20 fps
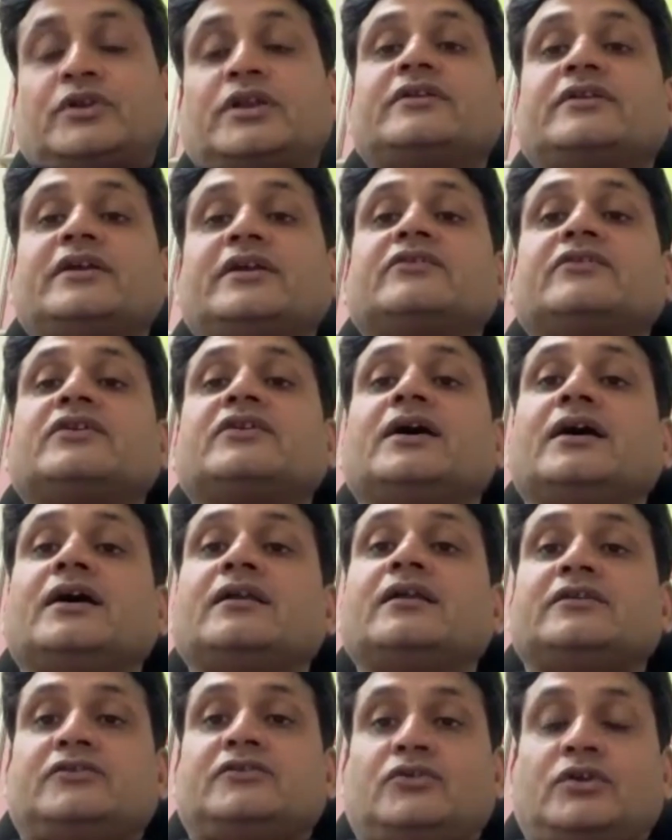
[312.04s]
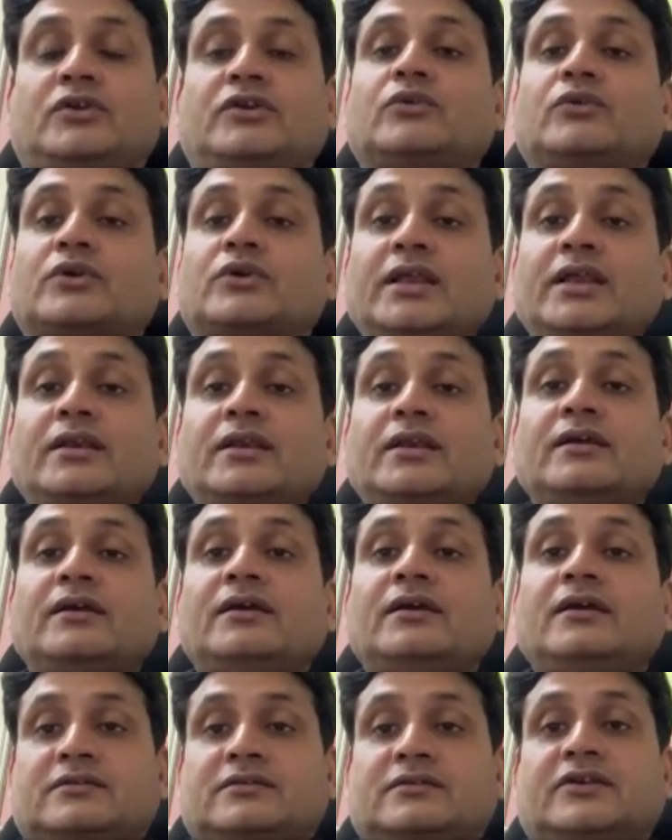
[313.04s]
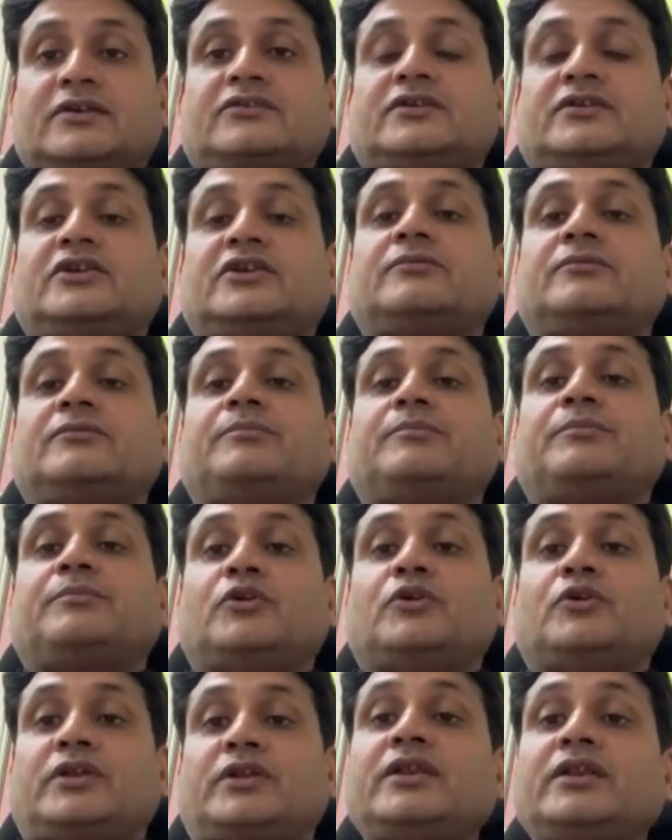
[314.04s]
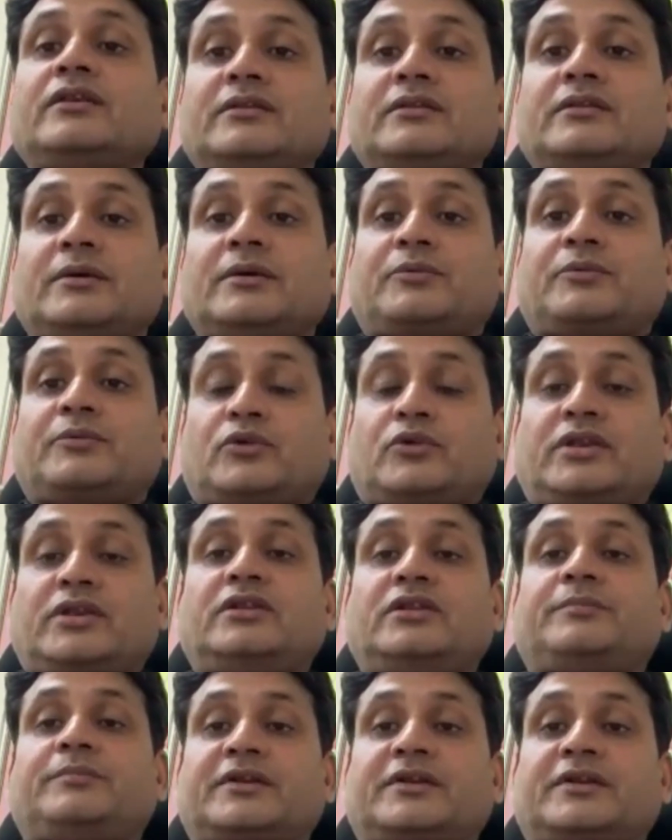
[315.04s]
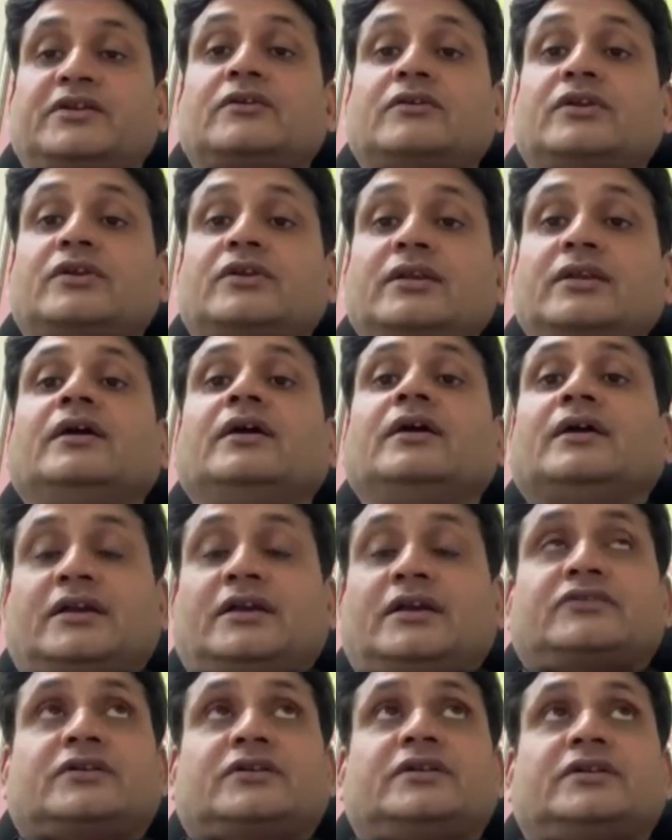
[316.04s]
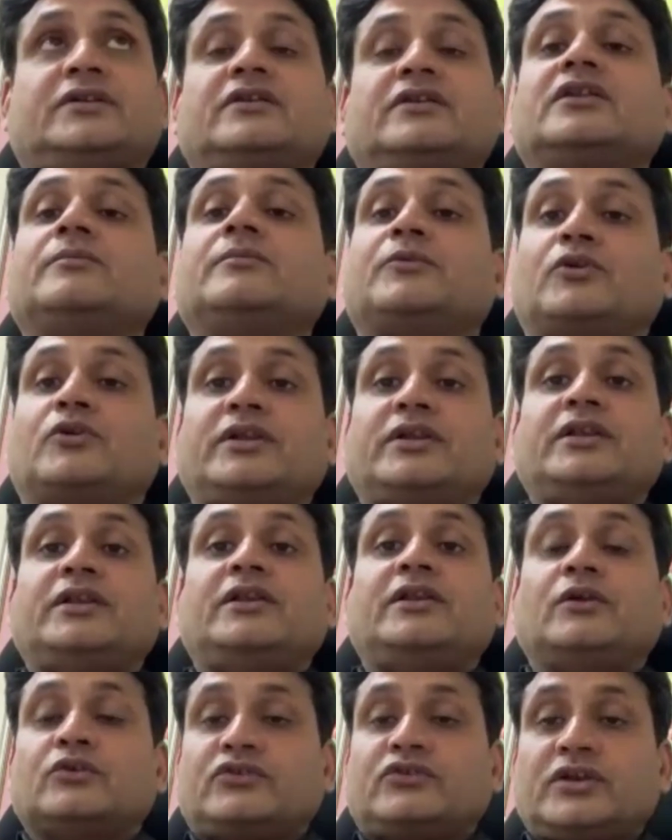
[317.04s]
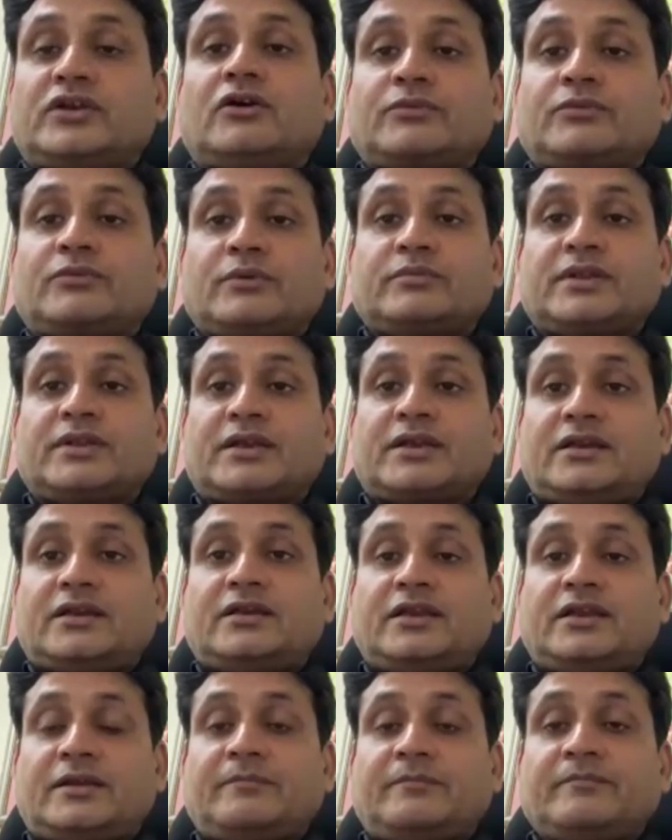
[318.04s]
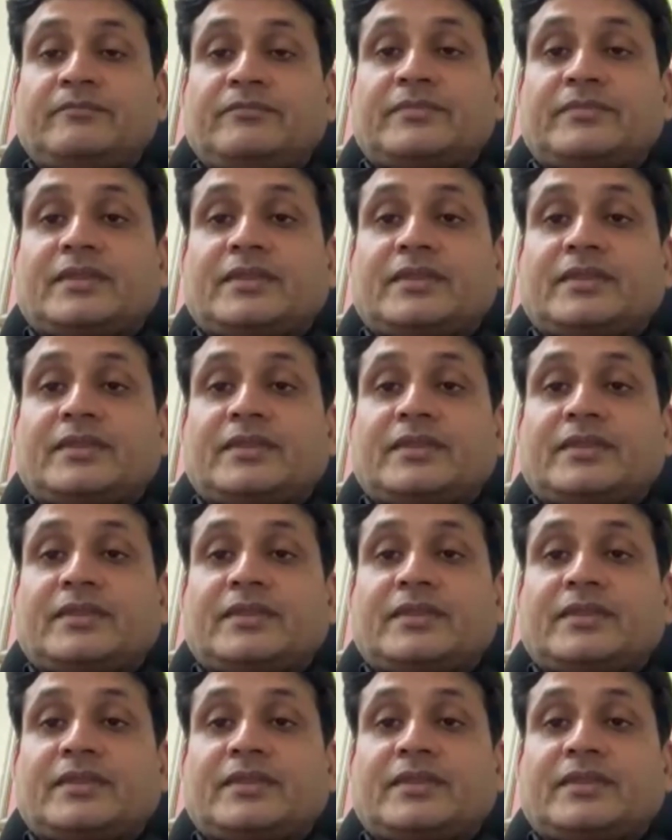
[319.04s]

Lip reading: Routine tests are urine routine. They suggest protein. If the protein is present, in urine, it suggests that the protein is losing out from the kidney.